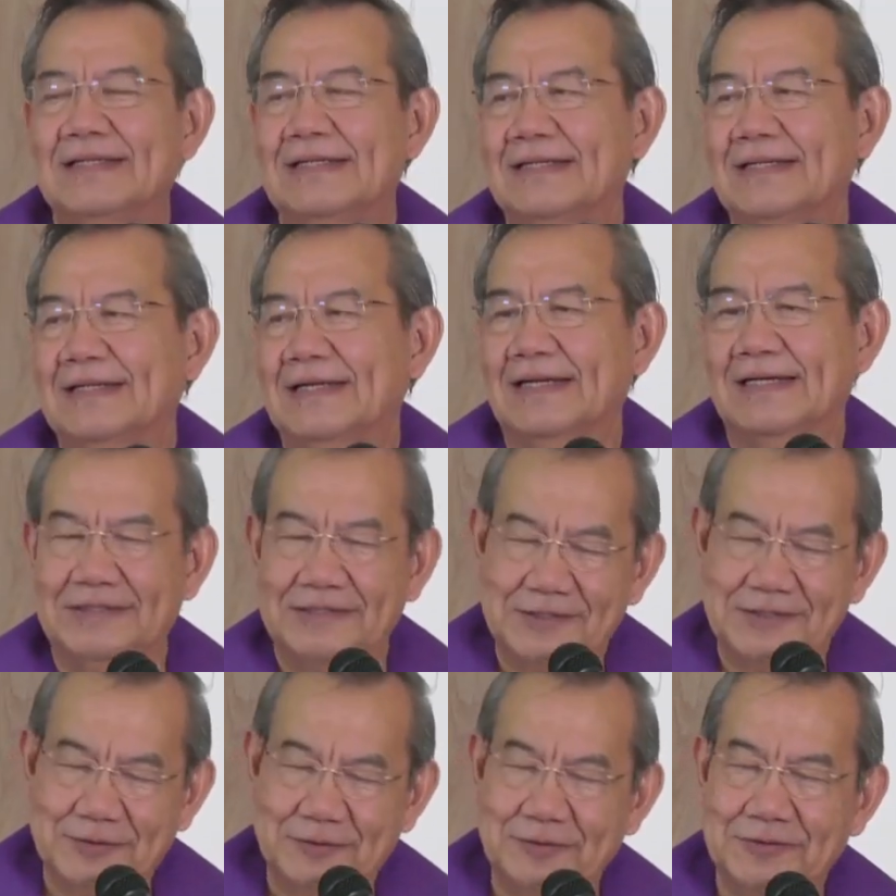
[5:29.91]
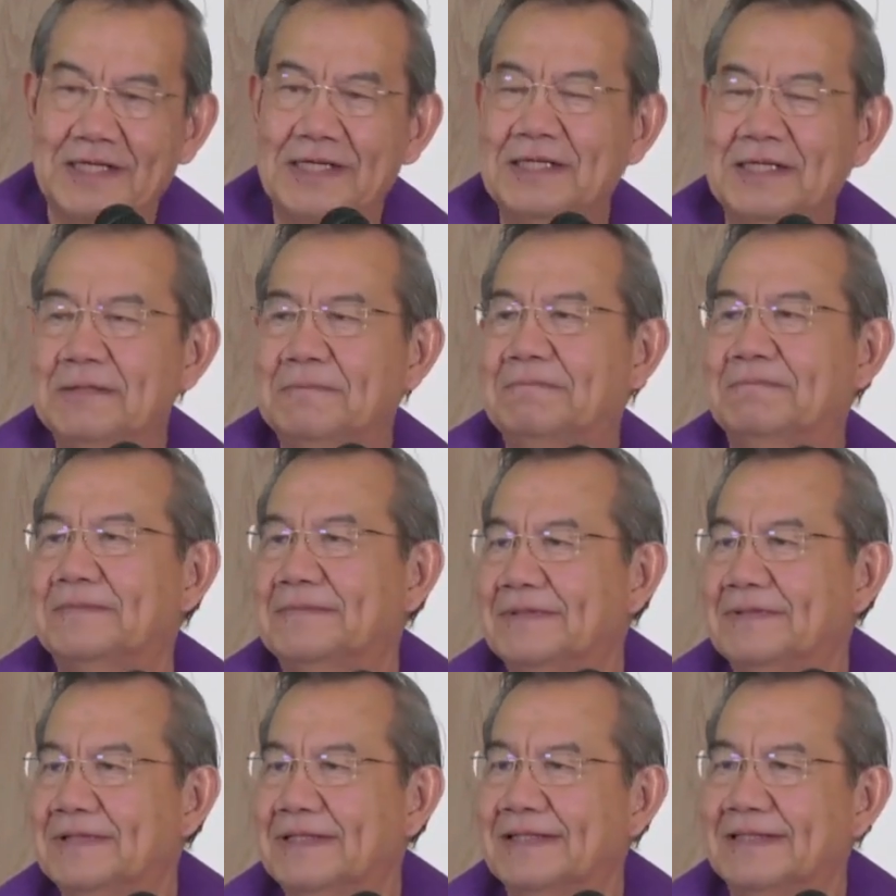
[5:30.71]
And he stood up
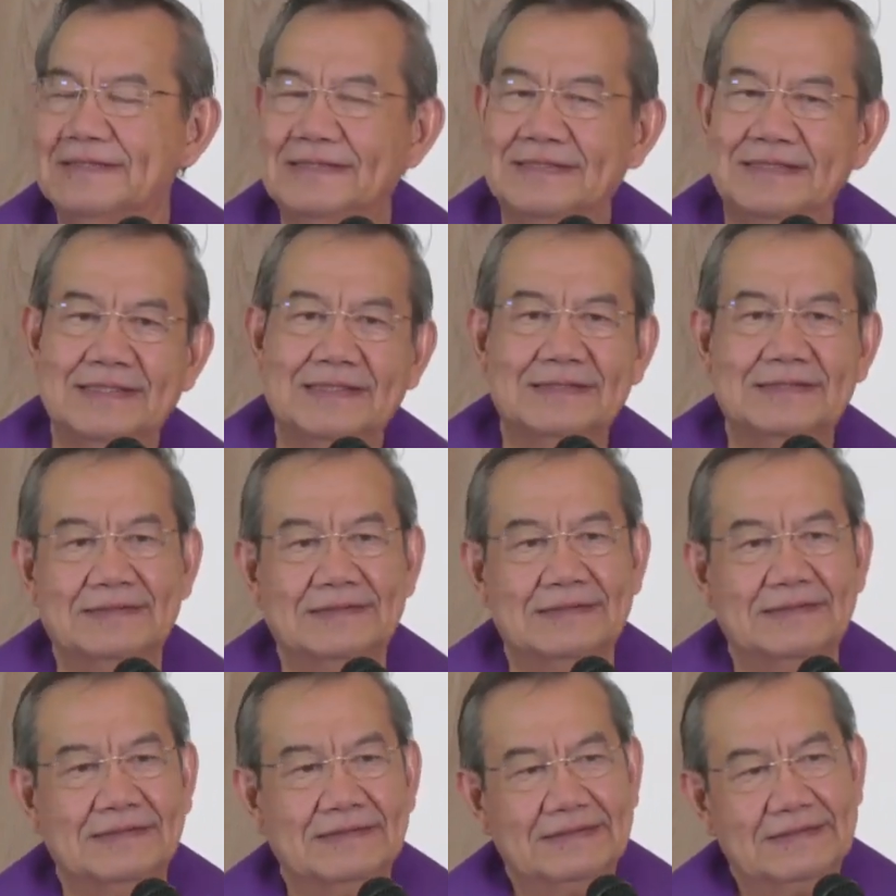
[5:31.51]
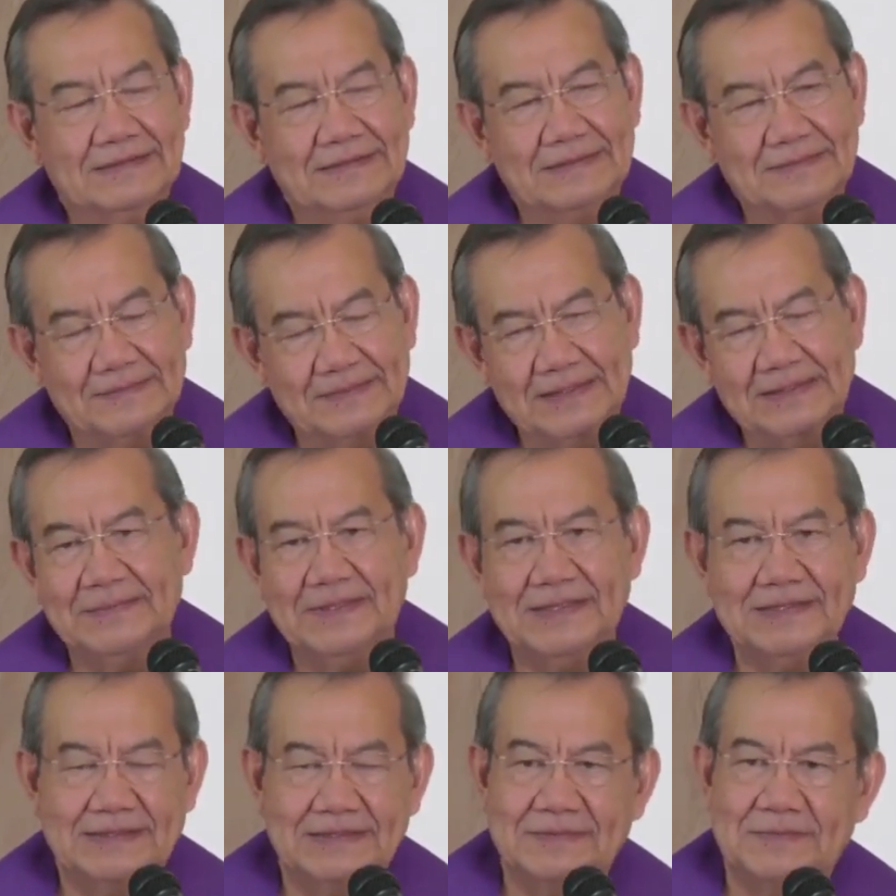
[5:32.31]
and said, well, my
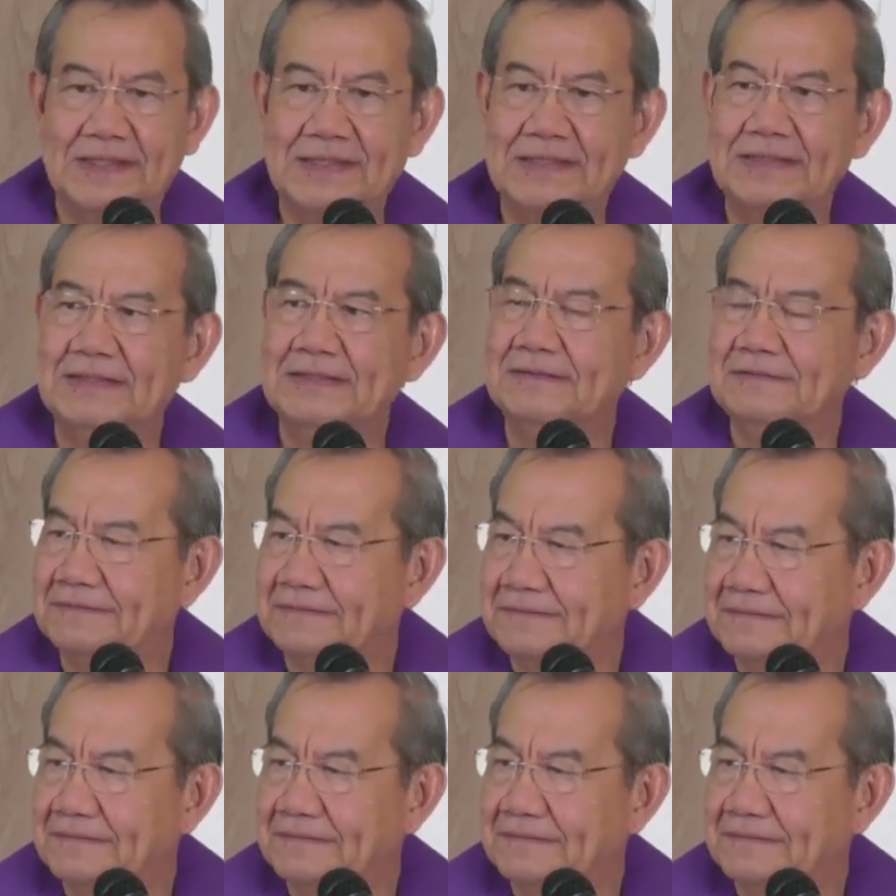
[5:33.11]
dear wife,